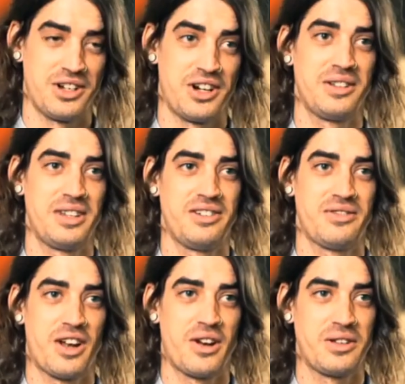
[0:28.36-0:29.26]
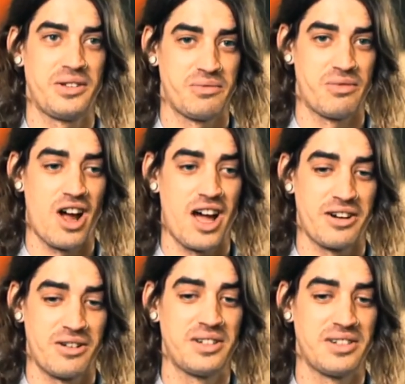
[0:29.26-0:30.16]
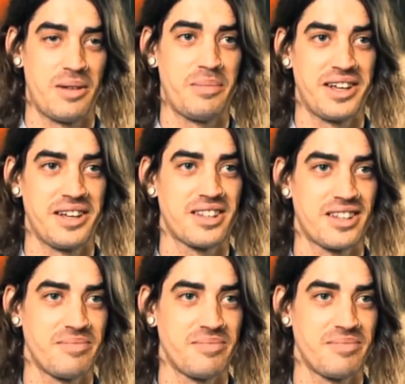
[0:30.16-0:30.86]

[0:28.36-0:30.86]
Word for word: oh God, these flat earthers are right, they're onto something,